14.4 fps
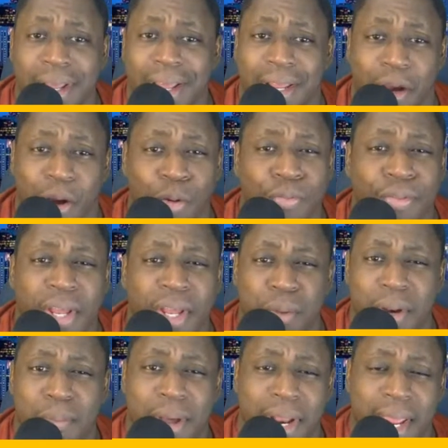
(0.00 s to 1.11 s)
Only thing bad
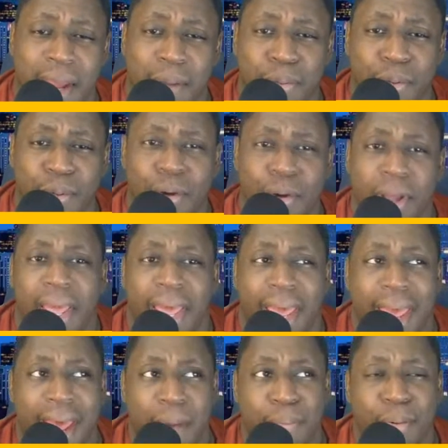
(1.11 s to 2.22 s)
about Apple,
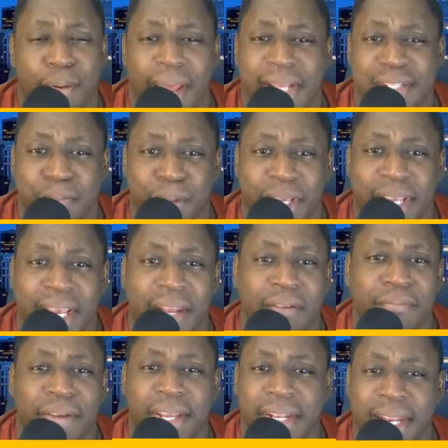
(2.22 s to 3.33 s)
Apple hasn't been
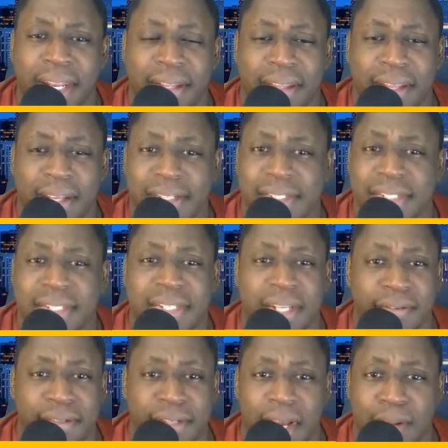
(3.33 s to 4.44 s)
innovating anything since Steve
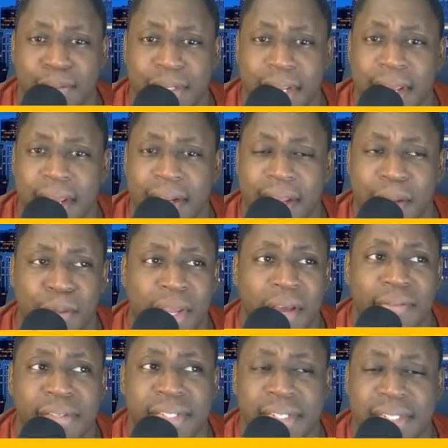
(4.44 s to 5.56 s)
Jobs died. I mean, ever
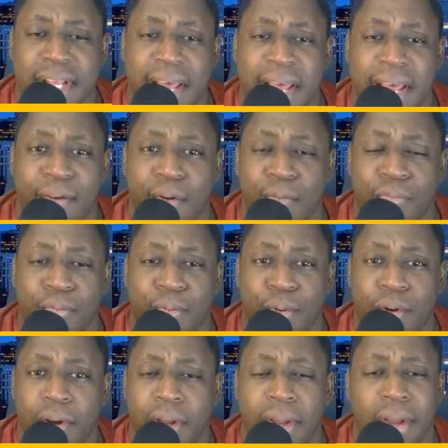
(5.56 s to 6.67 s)
since the iPhone 4,
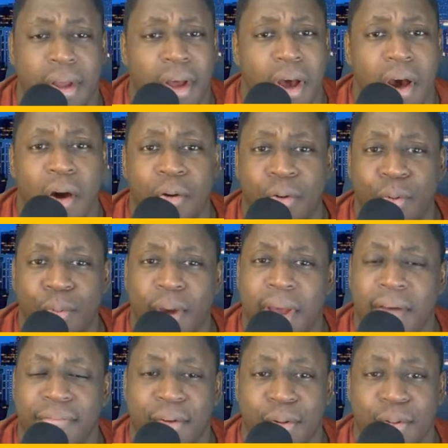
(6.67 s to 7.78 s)
all the new
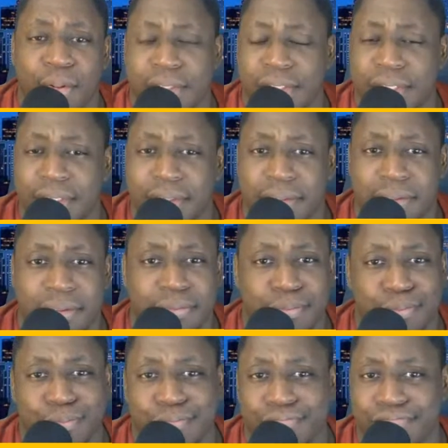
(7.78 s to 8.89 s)
iPhones are just,
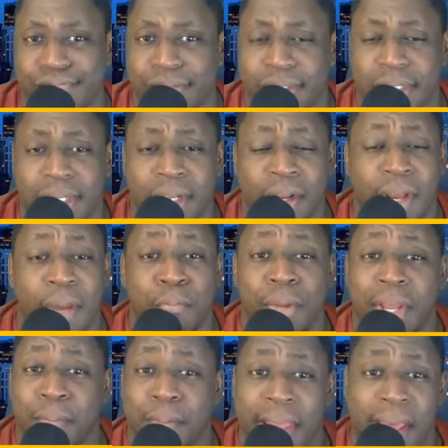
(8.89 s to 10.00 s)
you know, and me, I'm
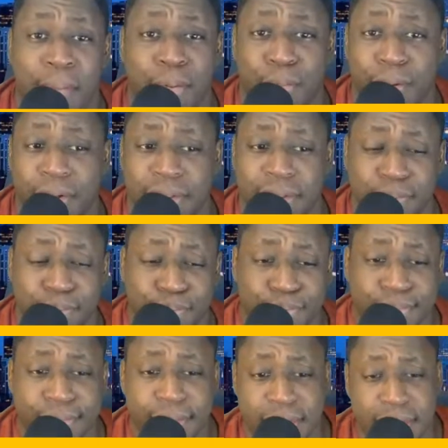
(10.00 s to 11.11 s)
an Apple person.
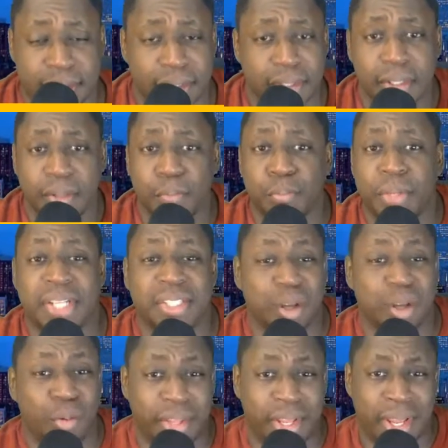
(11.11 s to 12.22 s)
That's the only
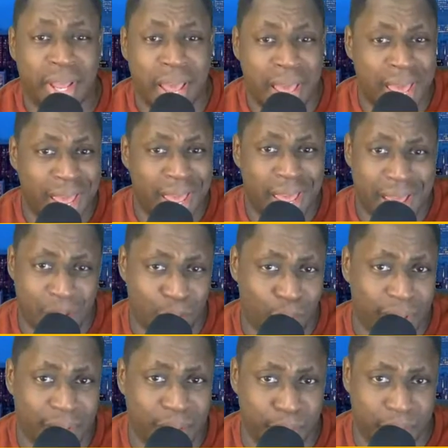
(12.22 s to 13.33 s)
thing I don't
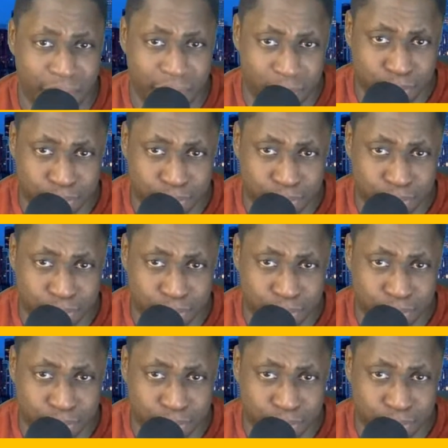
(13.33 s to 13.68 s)
like about them.